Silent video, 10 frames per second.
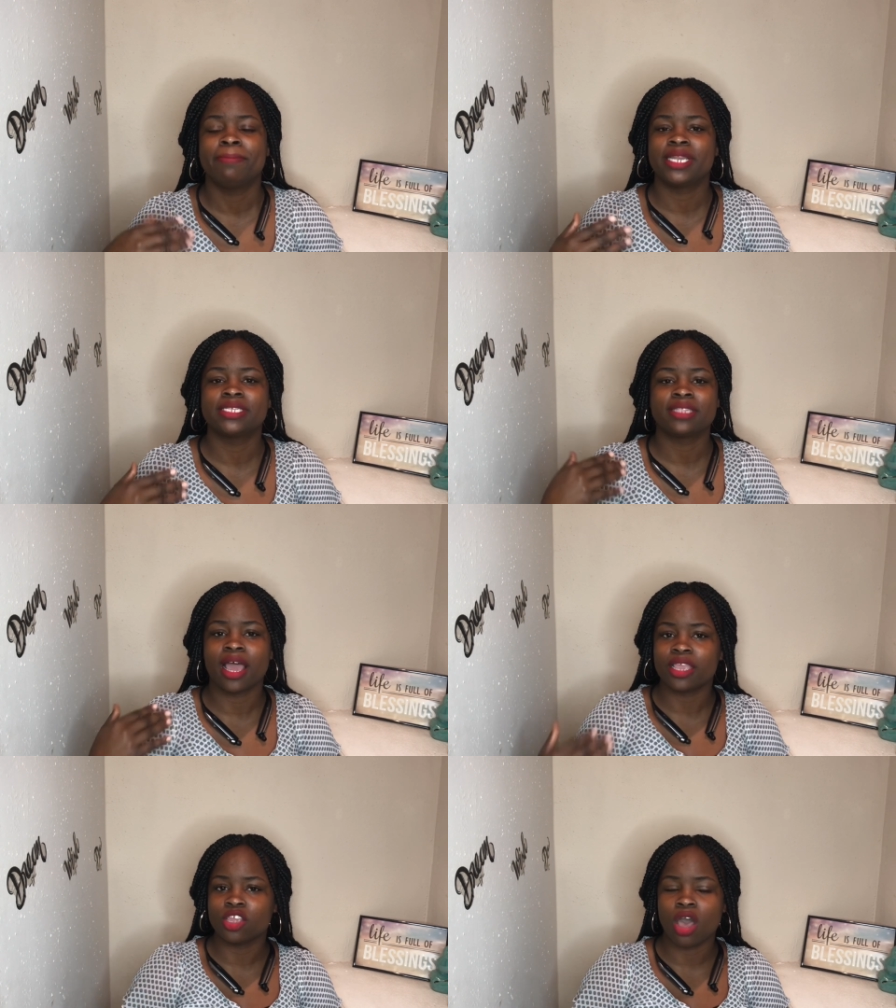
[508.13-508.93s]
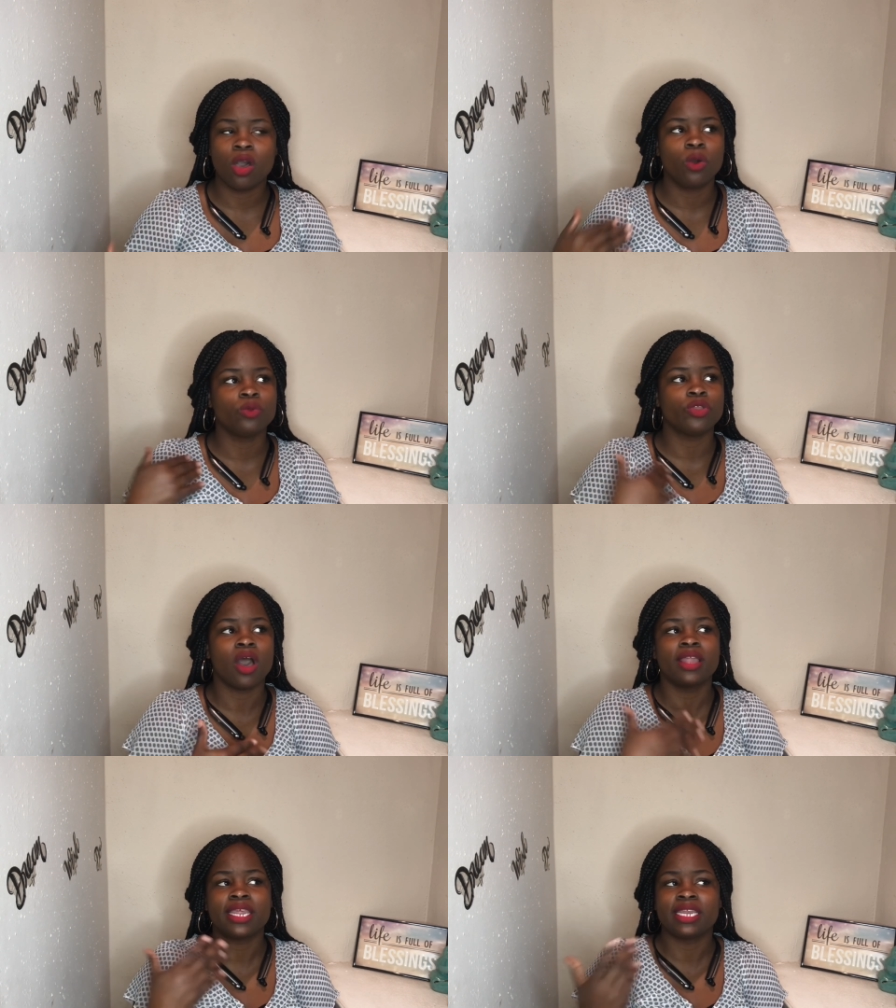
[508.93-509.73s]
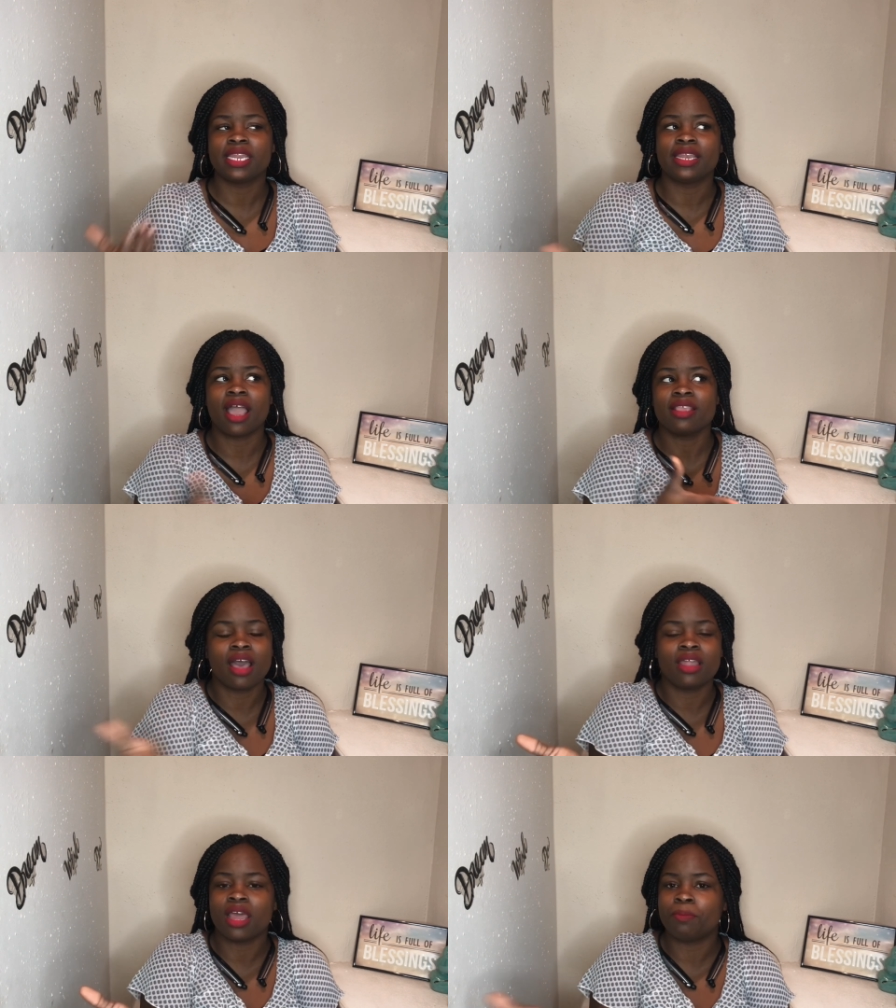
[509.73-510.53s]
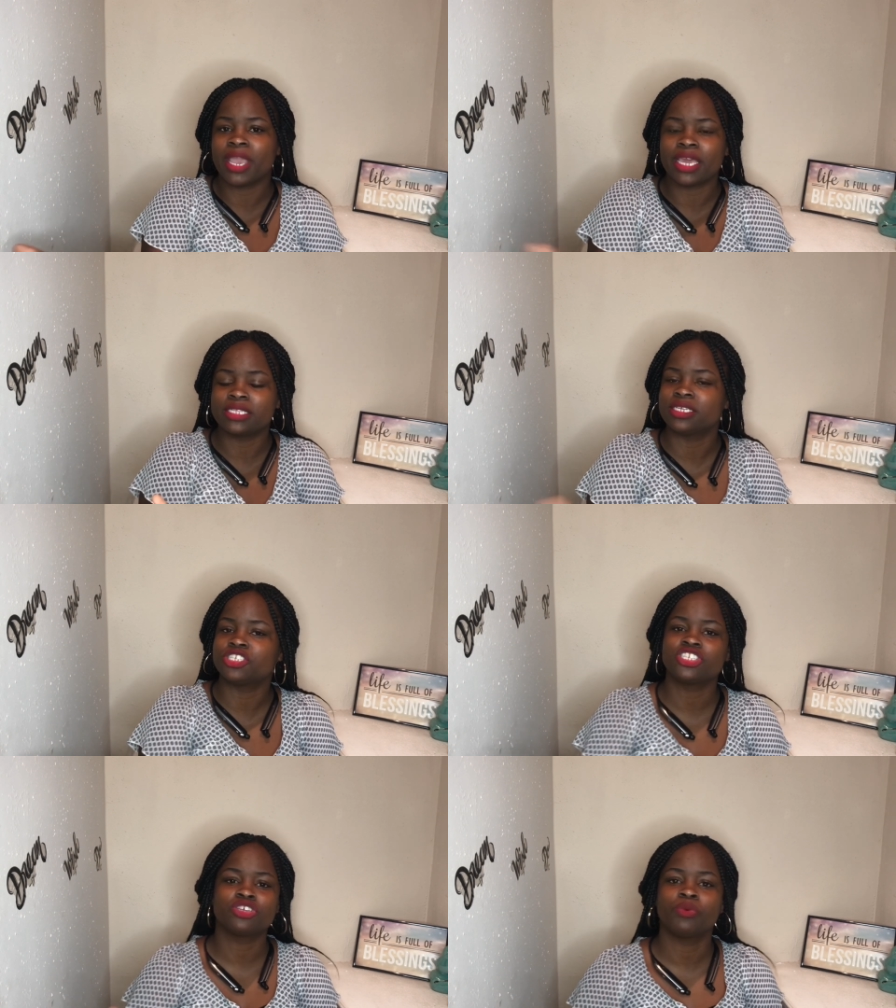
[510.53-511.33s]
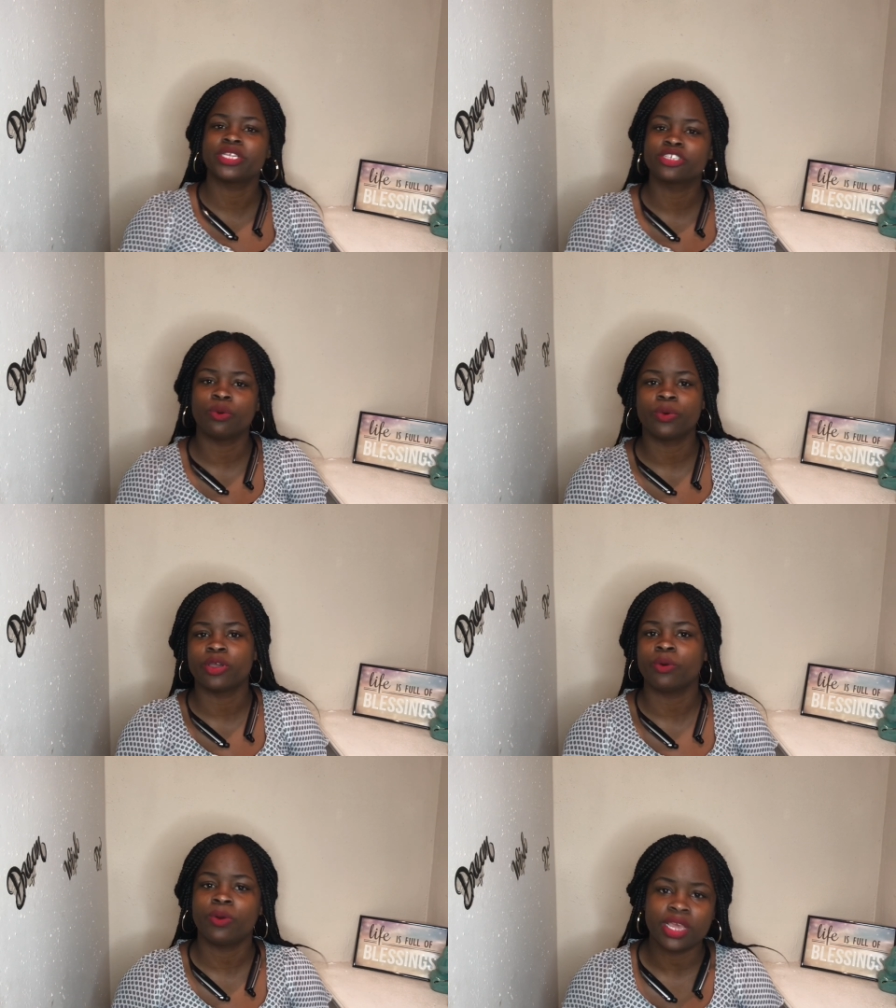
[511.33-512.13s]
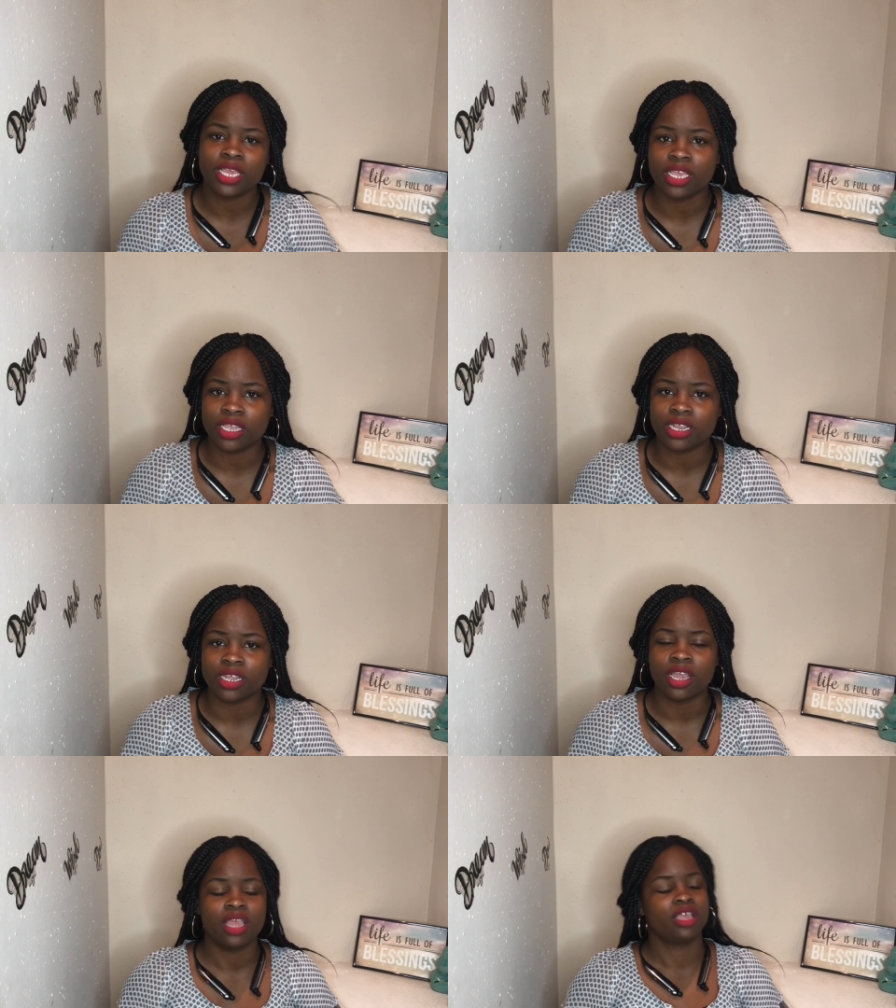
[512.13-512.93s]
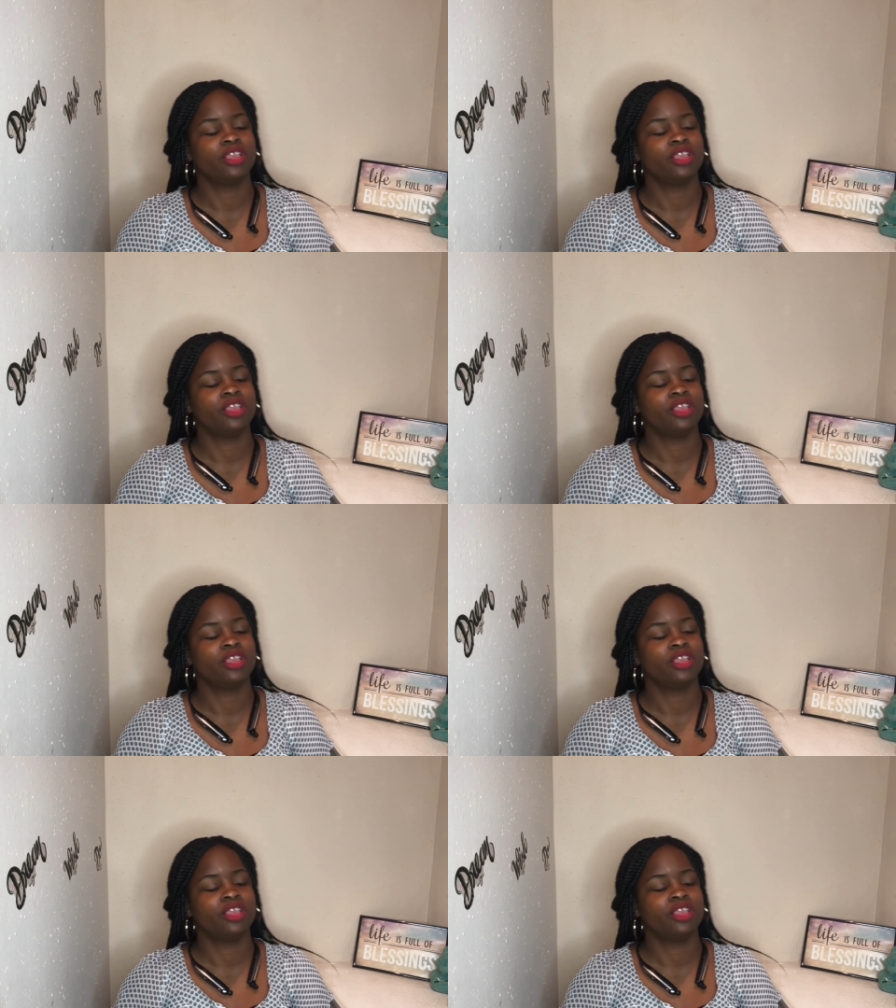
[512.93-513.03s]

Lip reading: But it's like, y'all not paying attention to what's going on here.